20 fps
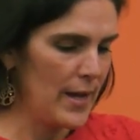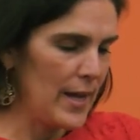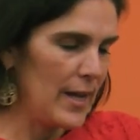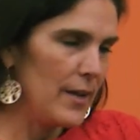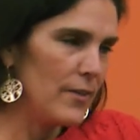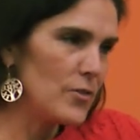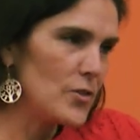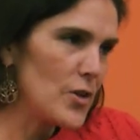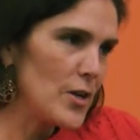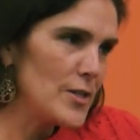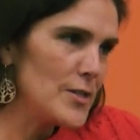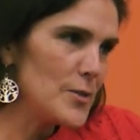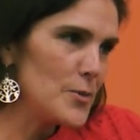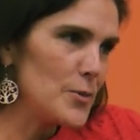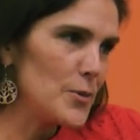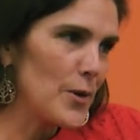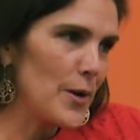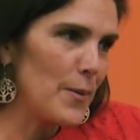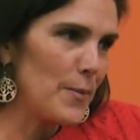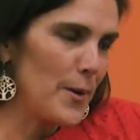if Tracie
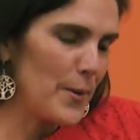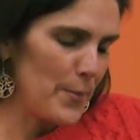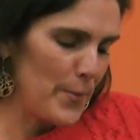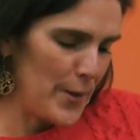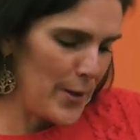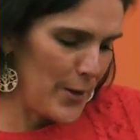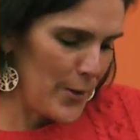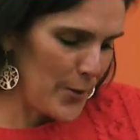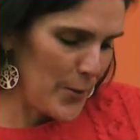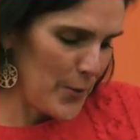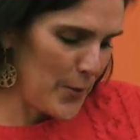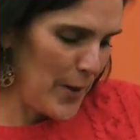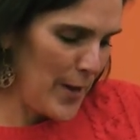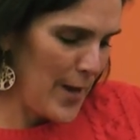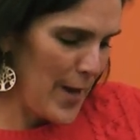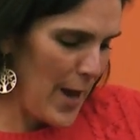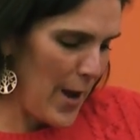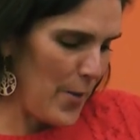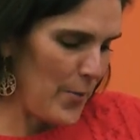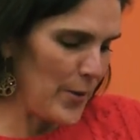will come up here,
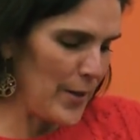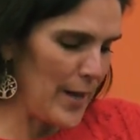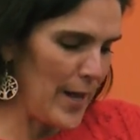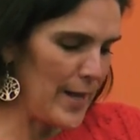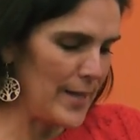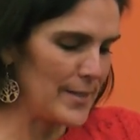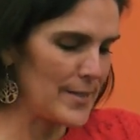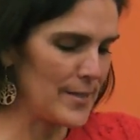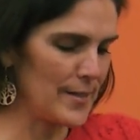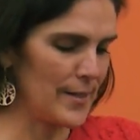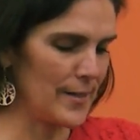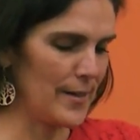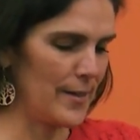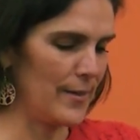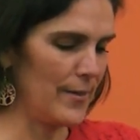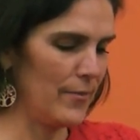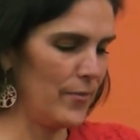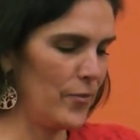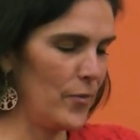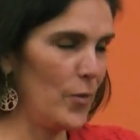I would like to
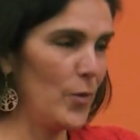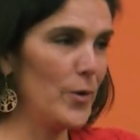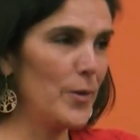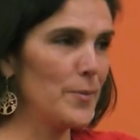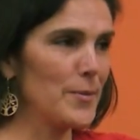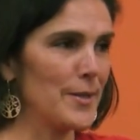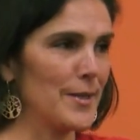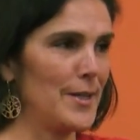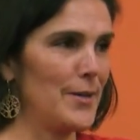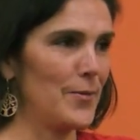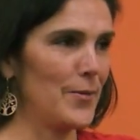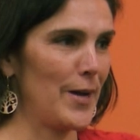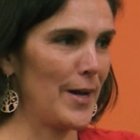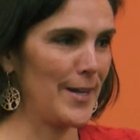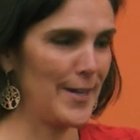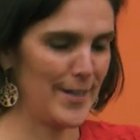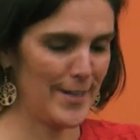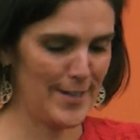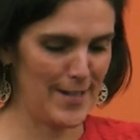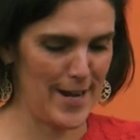formally
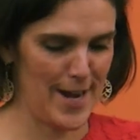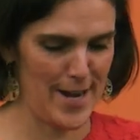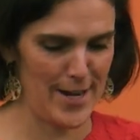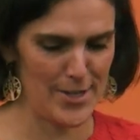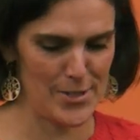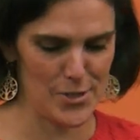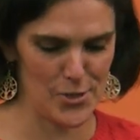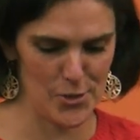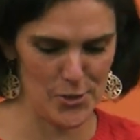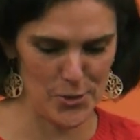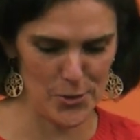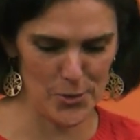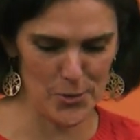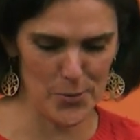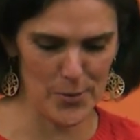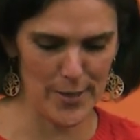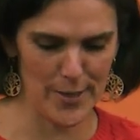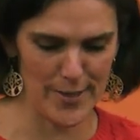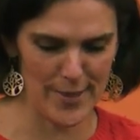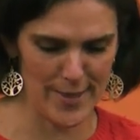recognize you
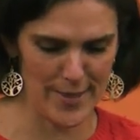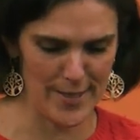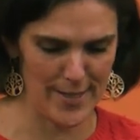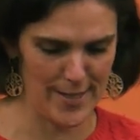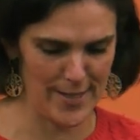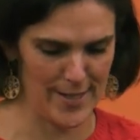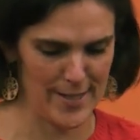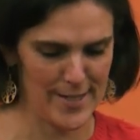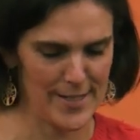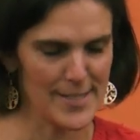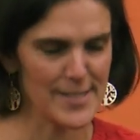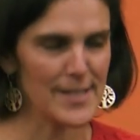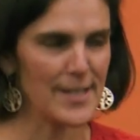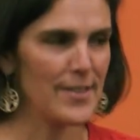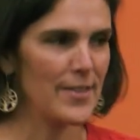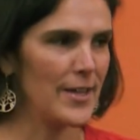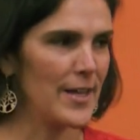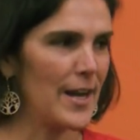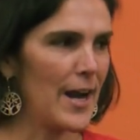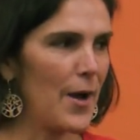with this,
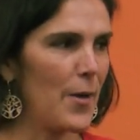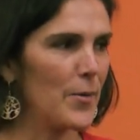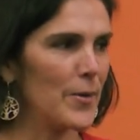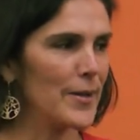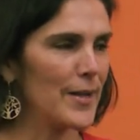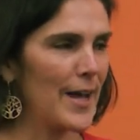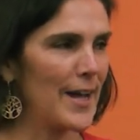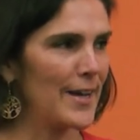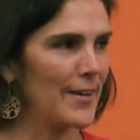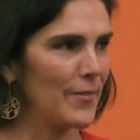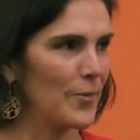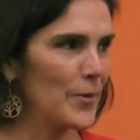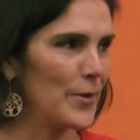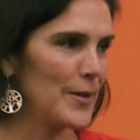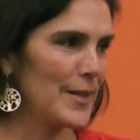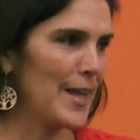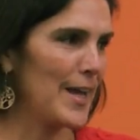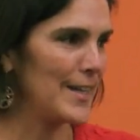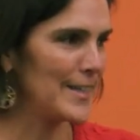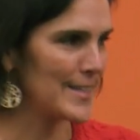and then we'd like to hear
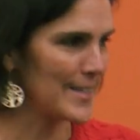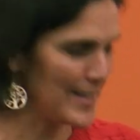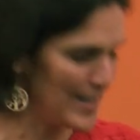from